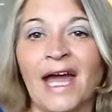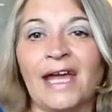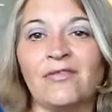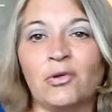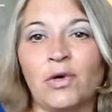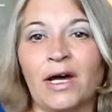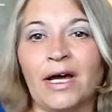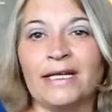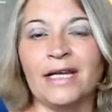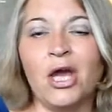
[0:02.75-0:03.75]
Hi
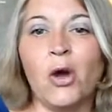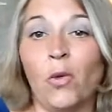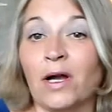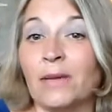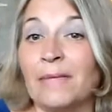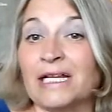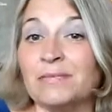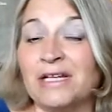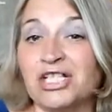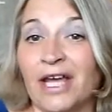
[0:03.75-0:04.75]
everyone, welcome back
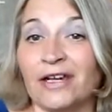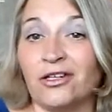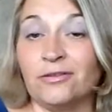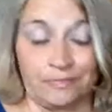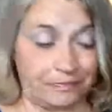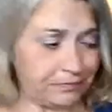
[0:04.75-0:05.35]
to my channel.